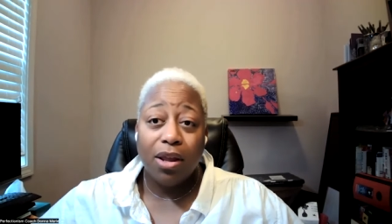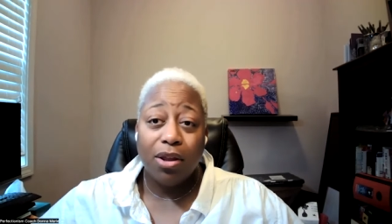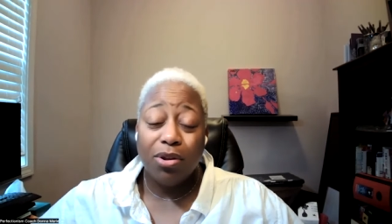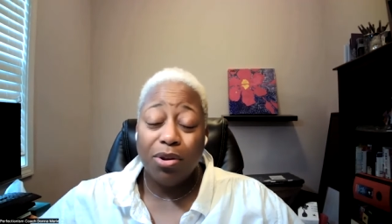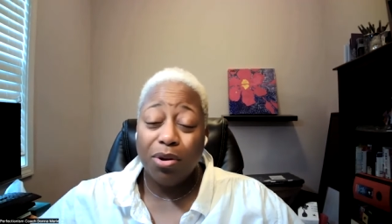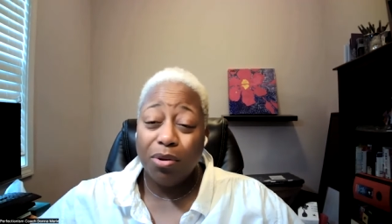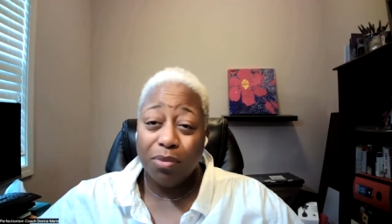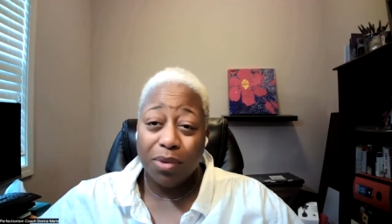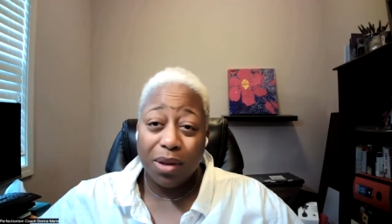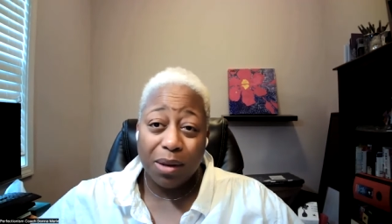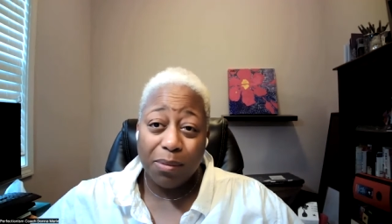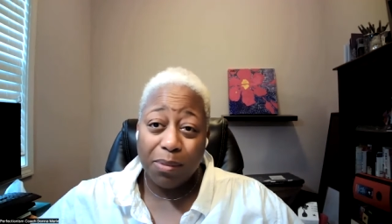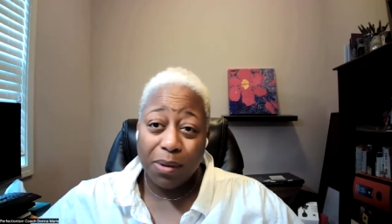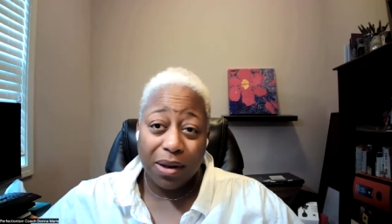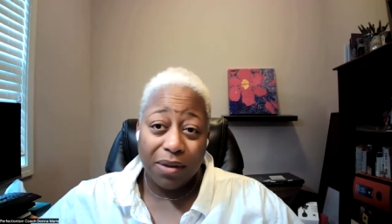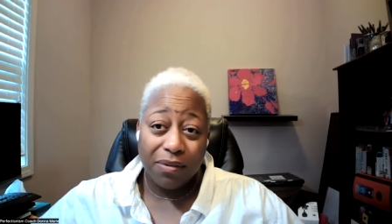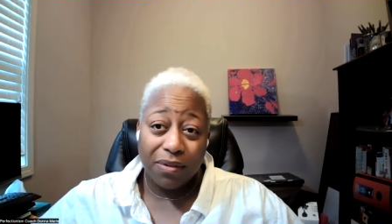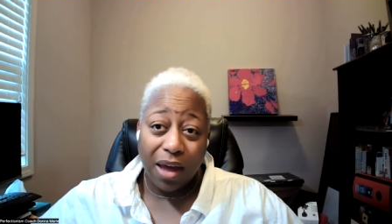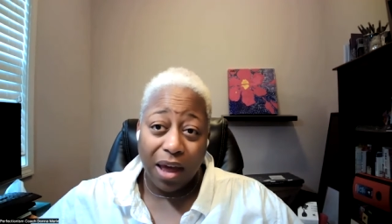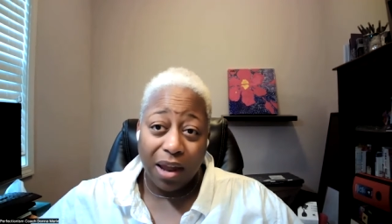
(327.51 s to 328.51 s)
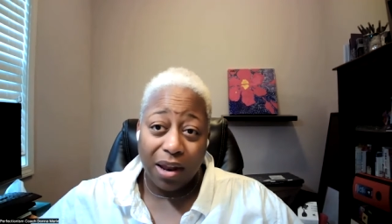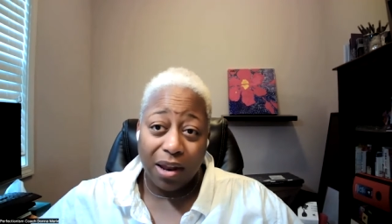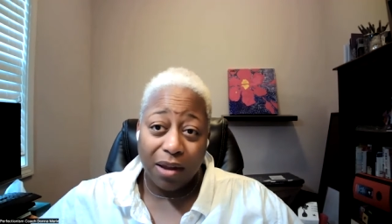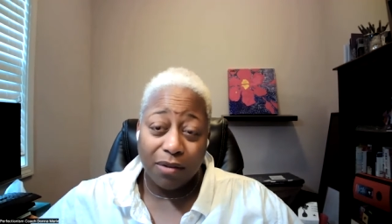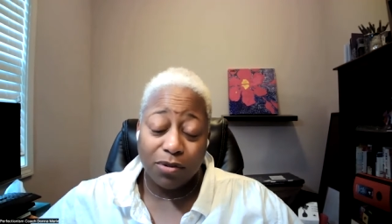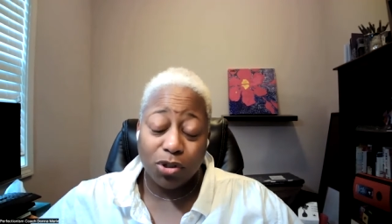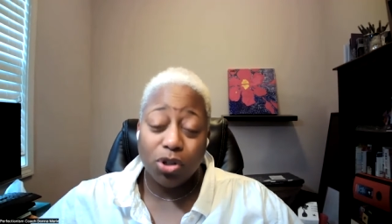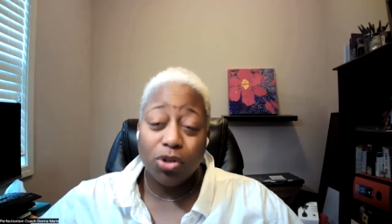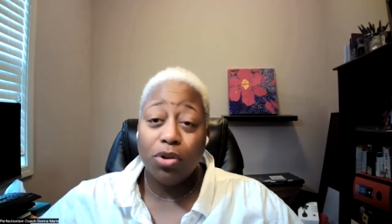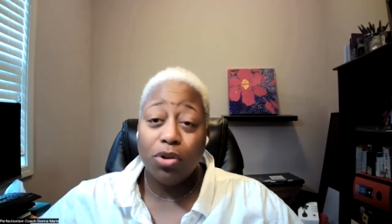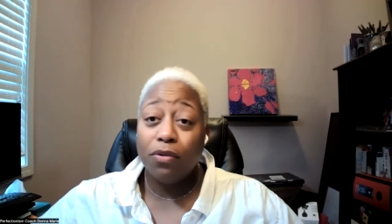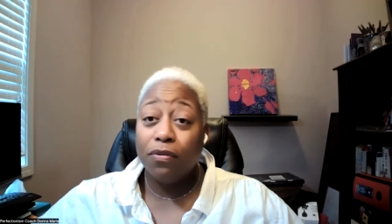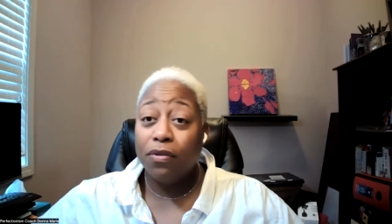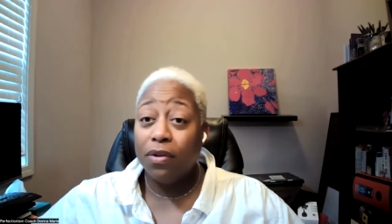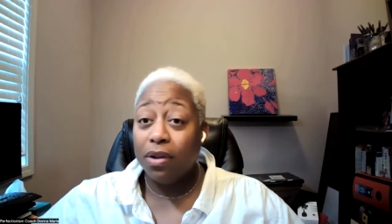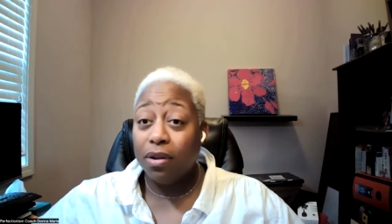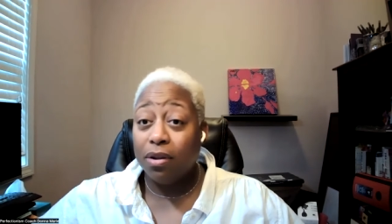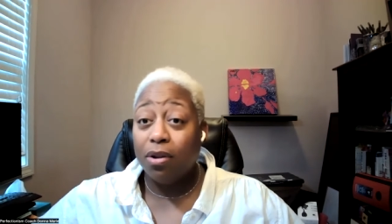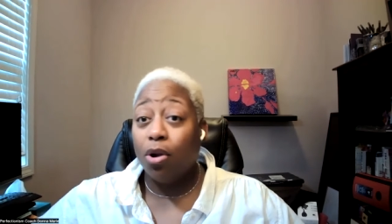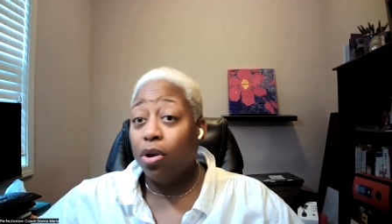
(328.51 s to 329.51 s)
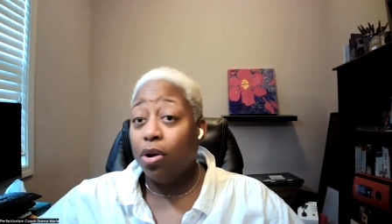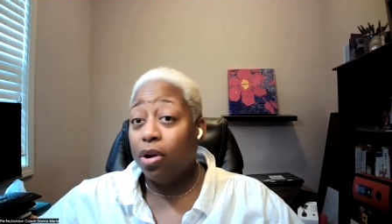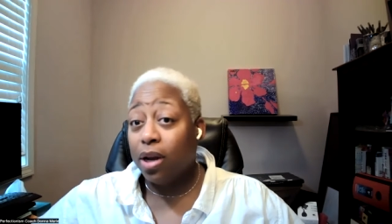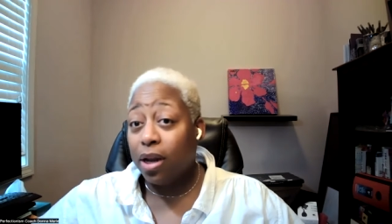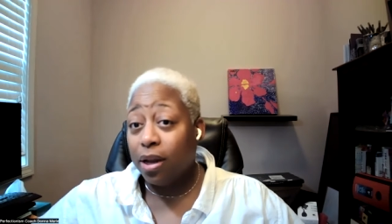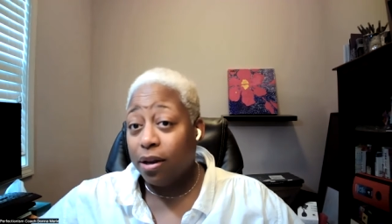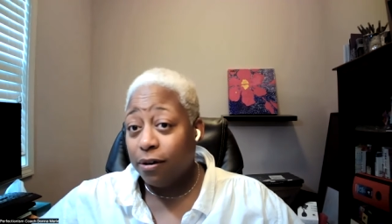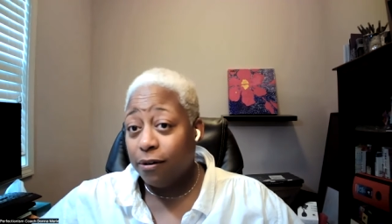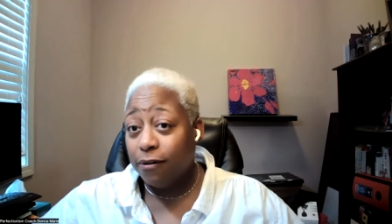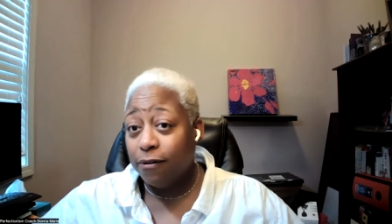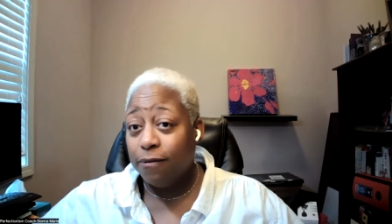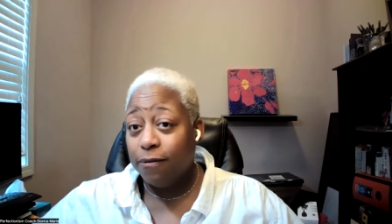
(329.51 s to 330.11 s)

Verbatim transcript: You don't really believe God loves you. You've heard it.